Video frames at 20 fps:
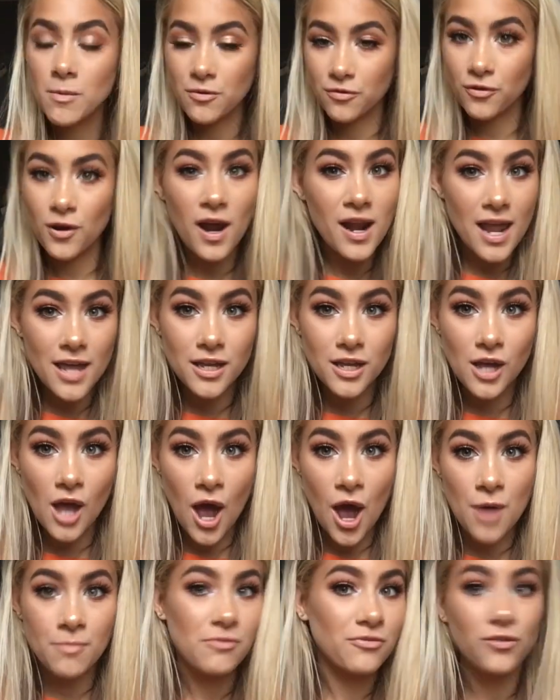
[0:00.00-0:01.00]
But before I let you
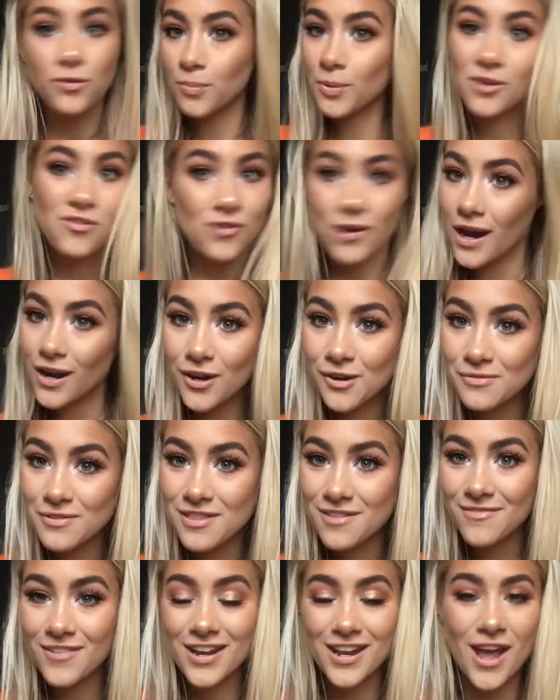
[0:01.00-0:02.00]
go, before we crack on
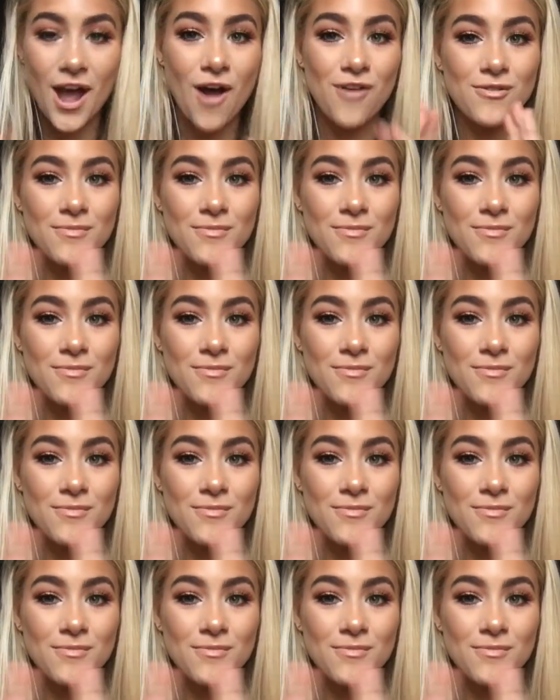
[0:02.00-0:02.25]
with the video,